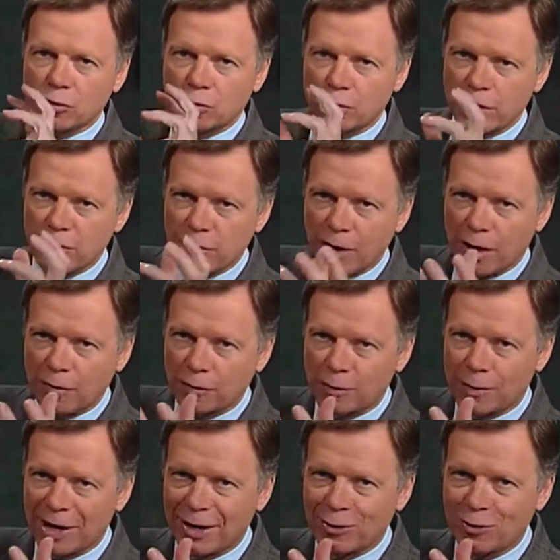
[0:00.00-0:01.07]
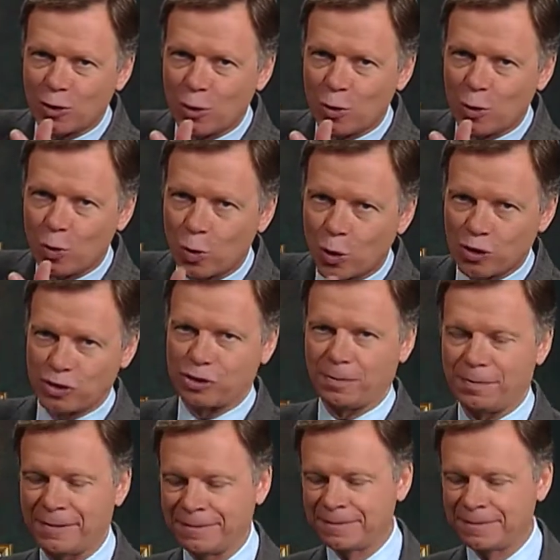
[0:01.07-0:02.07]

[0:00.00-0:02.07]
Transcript: revolve around worship.